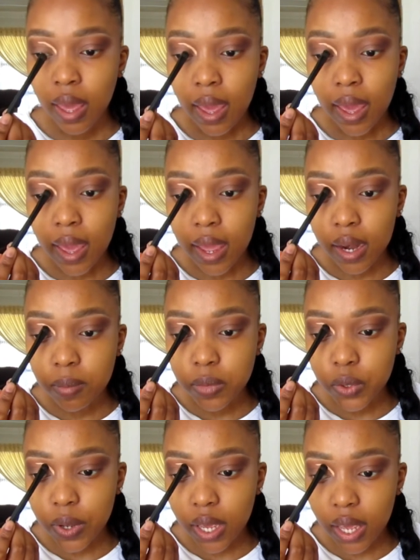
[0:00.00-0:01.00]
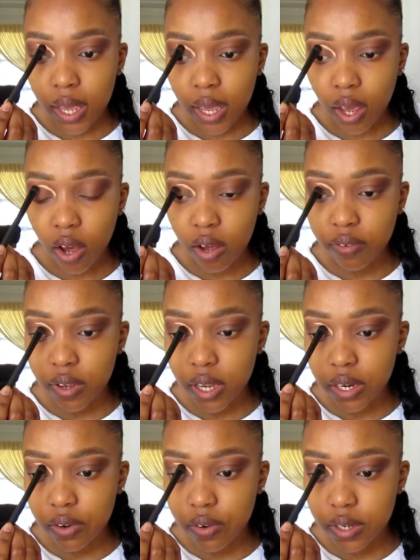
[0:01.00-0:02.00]
and I'm doing a half
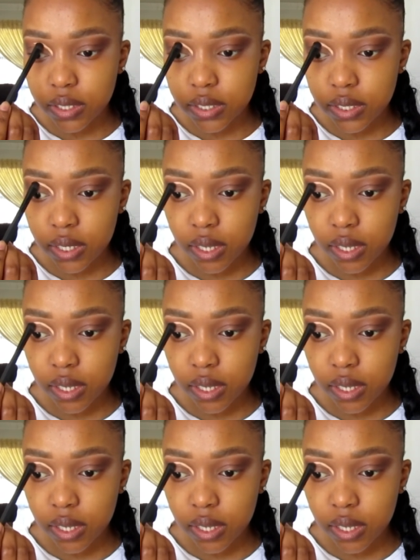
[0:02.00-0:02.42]
cut crease.